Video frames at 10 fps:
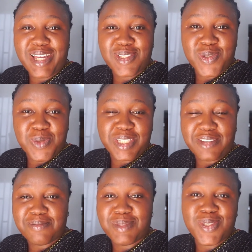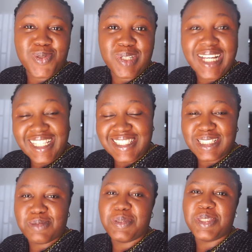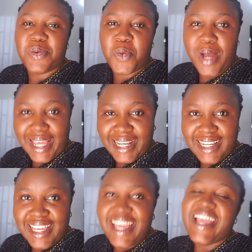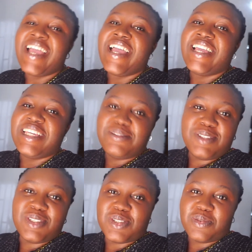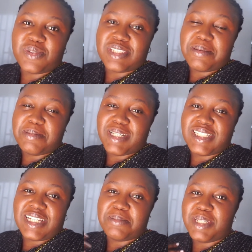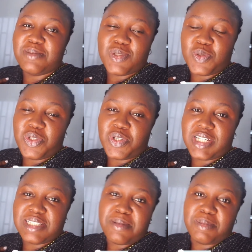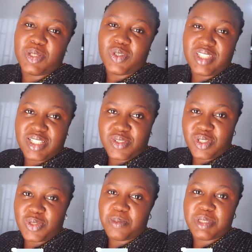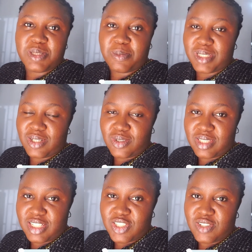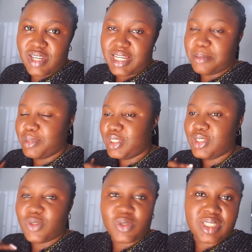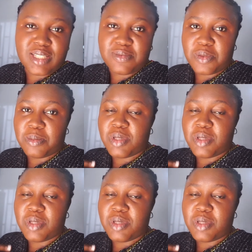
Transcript: doing? I've missed you guys. It's been a while. If this is your first time in my channel, my name is Onyo Gadim. I'm a content creator based in Port Harcourt, Nigeria, and I bring in content from